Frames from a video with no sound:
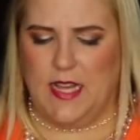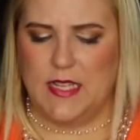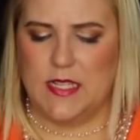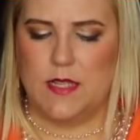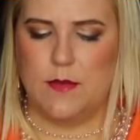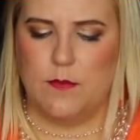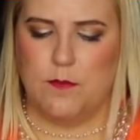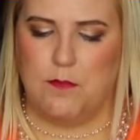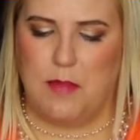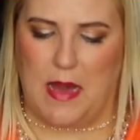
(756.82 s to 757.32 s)

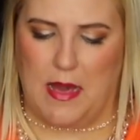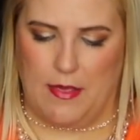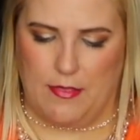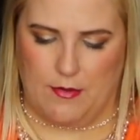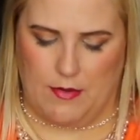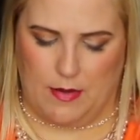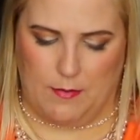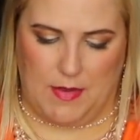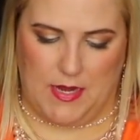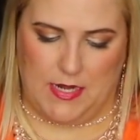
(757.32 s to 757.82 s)
is
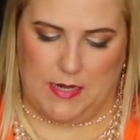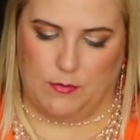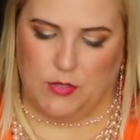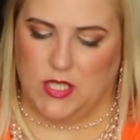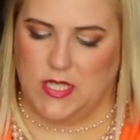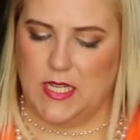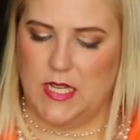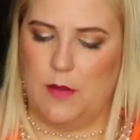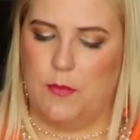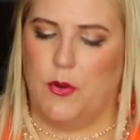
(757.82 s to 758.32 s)
bothering me, and I'm
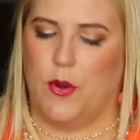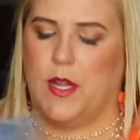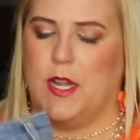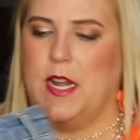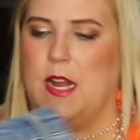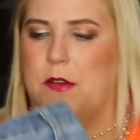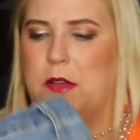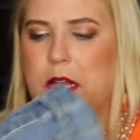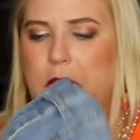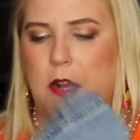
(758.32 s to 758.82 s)
just gonna point it
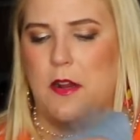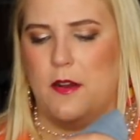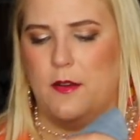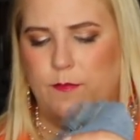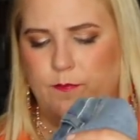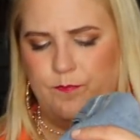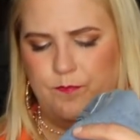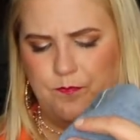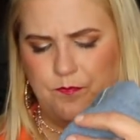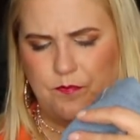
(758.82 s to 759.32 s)
out
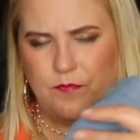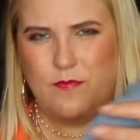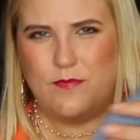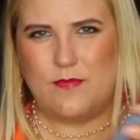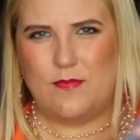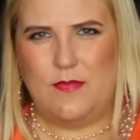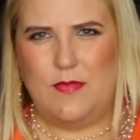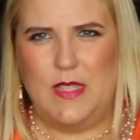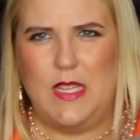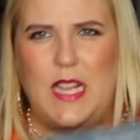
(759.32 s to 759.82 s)
here,
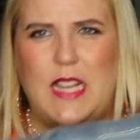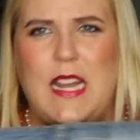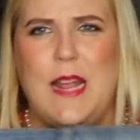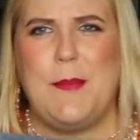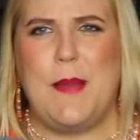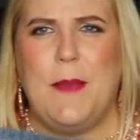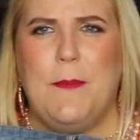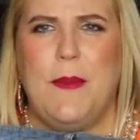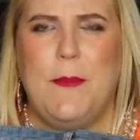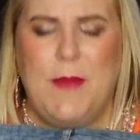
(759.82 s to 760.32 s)
and I
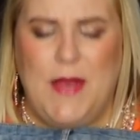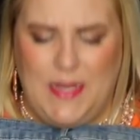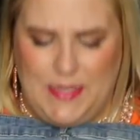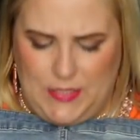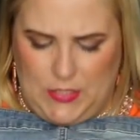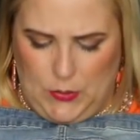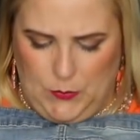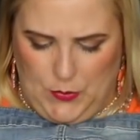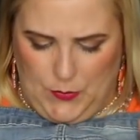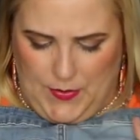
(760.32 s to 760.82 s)
might be being
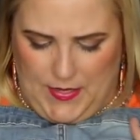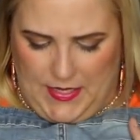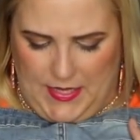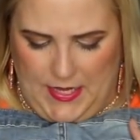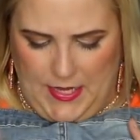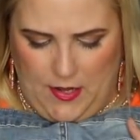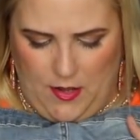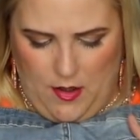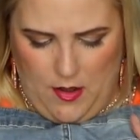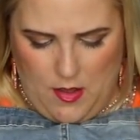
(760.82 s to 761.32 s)
super picky
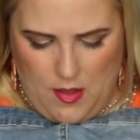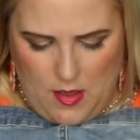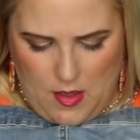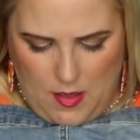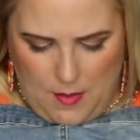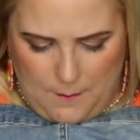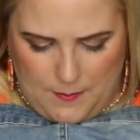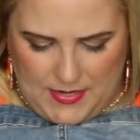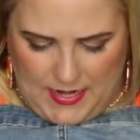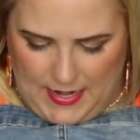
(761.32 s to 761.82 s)
here,
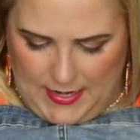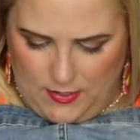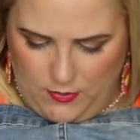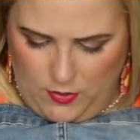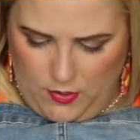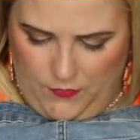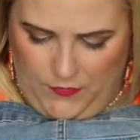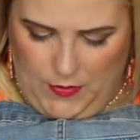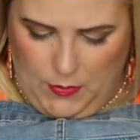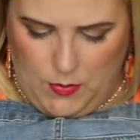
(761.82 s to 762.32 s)
but I don't
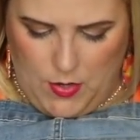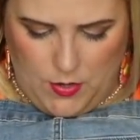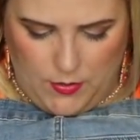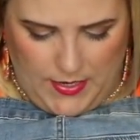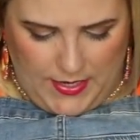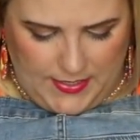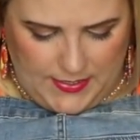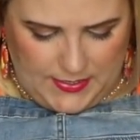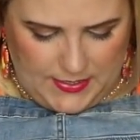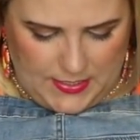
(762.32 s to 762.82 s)
know if you
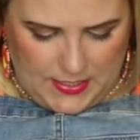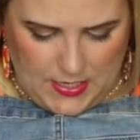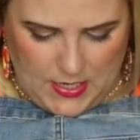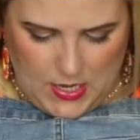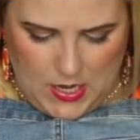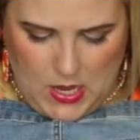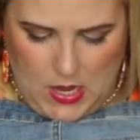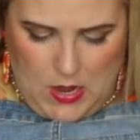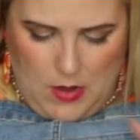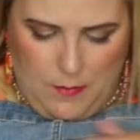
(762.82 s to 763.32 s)
notice,
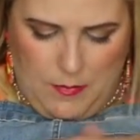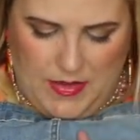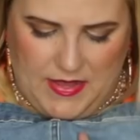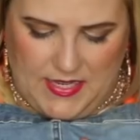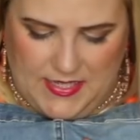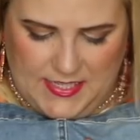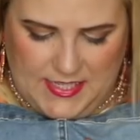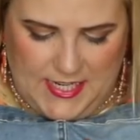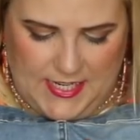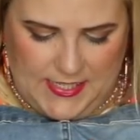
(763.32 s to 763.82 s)
but
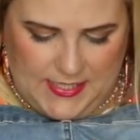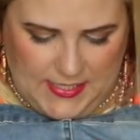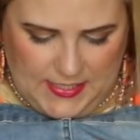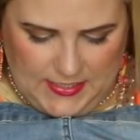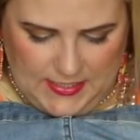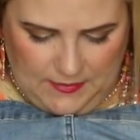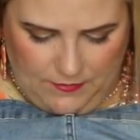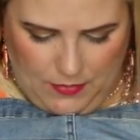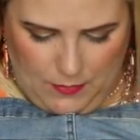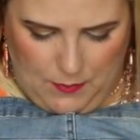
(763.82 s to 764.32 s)
the
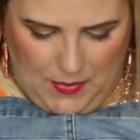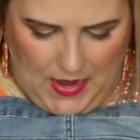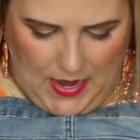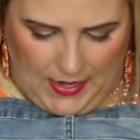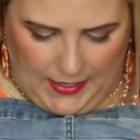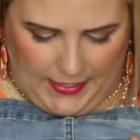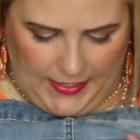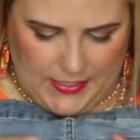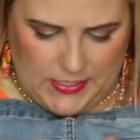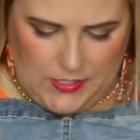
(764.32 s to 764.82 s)
distance of the
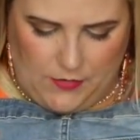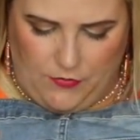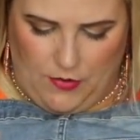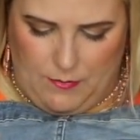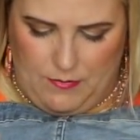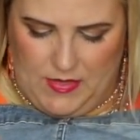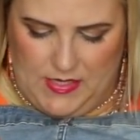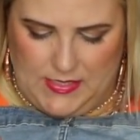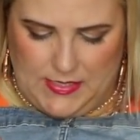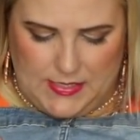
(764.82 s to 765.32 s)
pockets
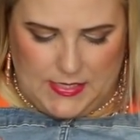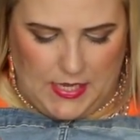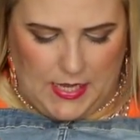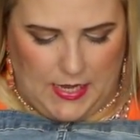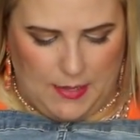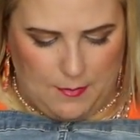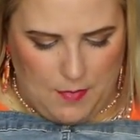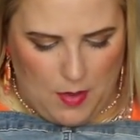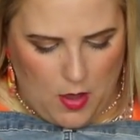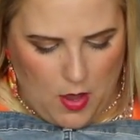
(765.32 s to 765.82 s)
from this
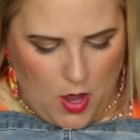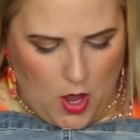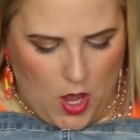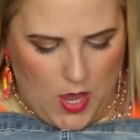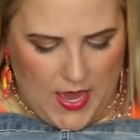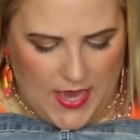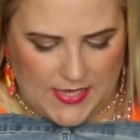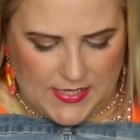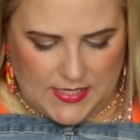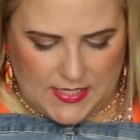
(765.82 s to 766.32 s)
seam
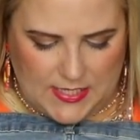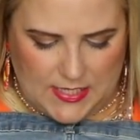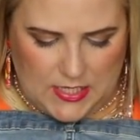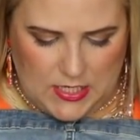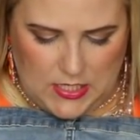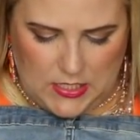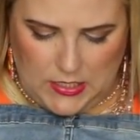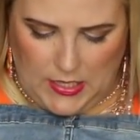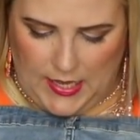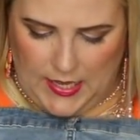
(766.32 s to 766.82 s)
is
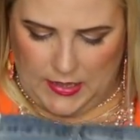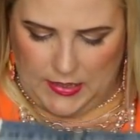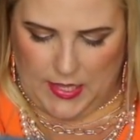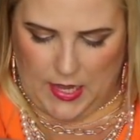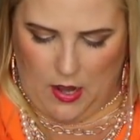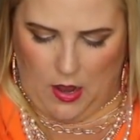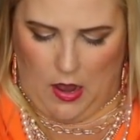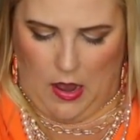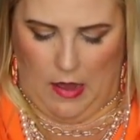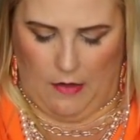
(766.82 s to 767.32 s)

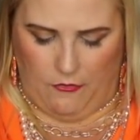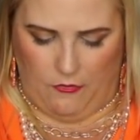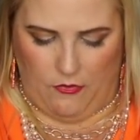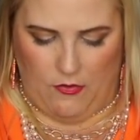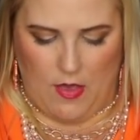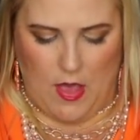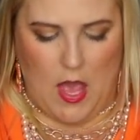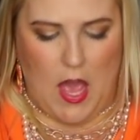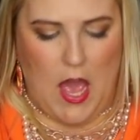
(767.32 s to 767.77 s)
slightly off.